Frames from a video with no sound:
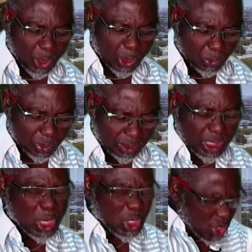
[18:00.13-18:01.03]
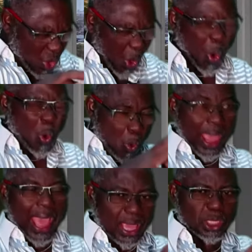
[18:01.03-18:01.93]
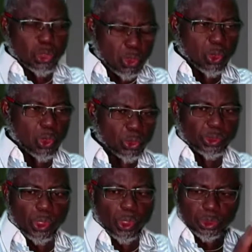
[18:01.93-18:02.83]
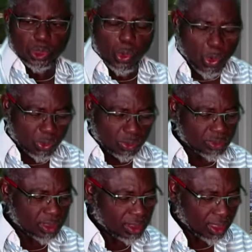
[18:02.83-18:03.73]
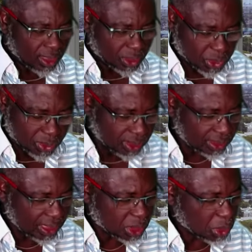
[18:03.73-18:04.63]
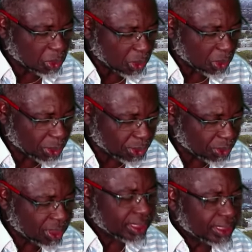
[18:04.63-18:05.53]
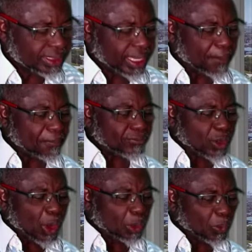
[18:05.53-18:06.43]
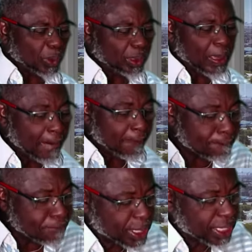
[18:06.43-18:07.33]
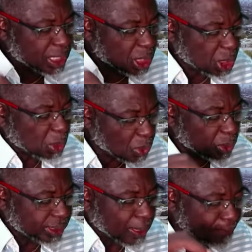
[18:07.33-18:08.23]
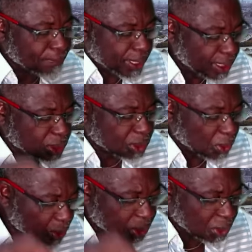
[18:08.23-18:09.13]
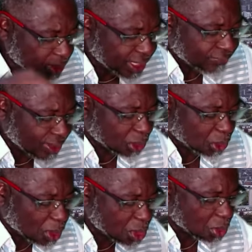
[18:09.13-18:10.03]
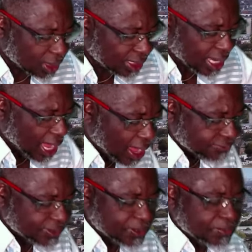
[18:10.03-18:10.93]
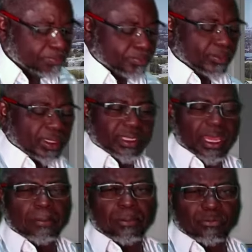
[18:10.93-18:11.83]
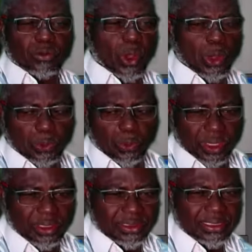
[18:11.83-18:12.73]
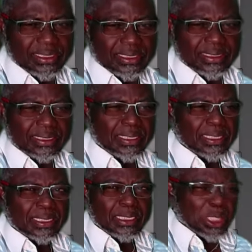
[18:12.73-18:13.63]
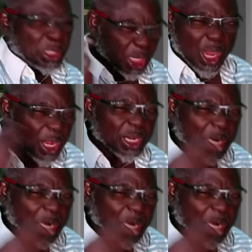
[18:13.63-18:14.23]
God will go where you could not go and do the things you could not do. The help of God will bring you the breakthrough you never thought you can have. The help of God will turn